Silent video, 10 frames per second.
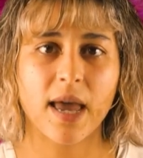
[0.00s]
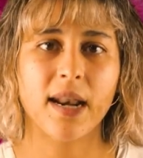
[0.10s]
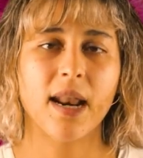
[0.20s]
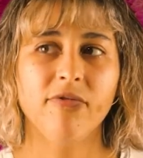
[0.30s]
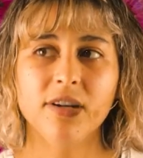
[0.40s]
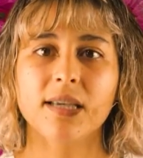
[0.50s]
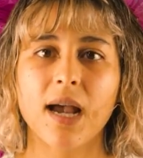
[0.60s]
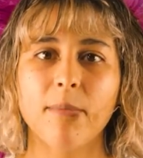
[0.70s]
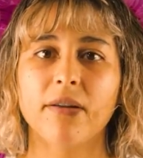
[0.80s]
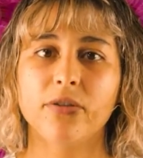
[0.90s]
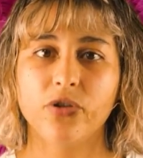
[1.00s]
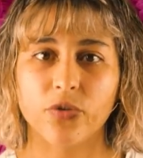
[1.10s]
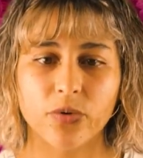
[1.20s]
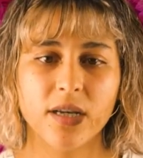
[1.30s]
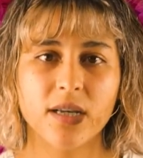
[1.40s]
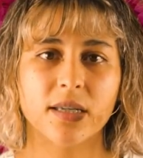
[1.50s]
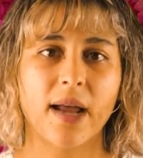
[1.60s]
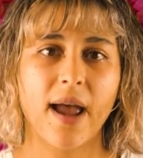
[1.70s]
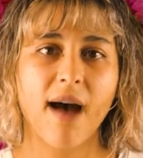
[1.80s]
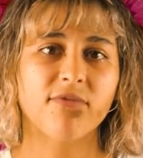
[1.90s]
And every time I do this, and
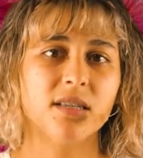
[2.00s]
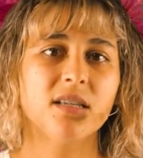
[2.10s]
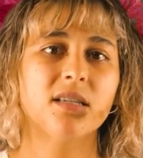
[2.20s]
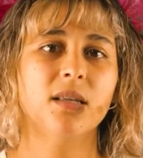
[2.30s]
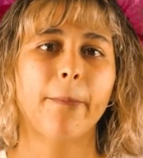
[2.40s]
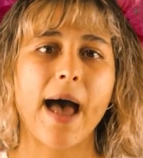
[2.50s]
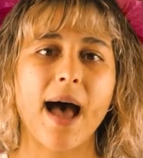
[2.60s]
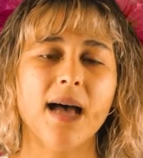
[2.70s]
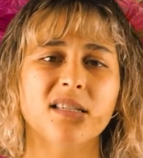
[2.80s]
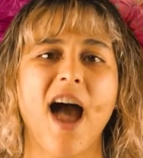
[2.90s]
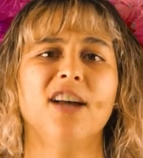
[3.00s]
I have done this in the past,